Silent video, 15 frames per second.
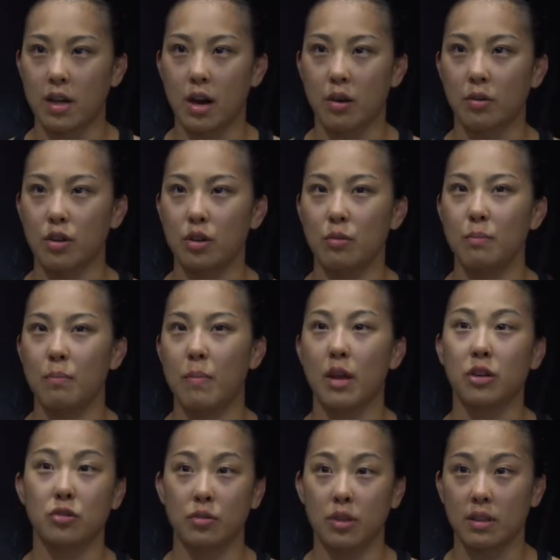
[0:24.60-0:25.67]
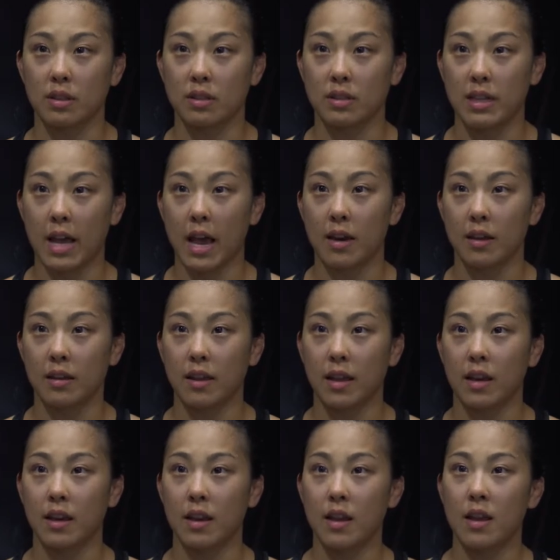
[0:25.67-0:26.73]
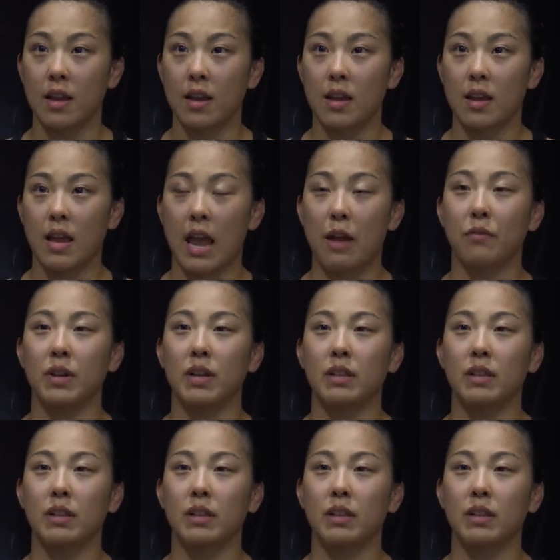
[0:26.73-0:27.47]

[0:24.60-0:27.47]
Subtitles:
How are you measuring this data? And every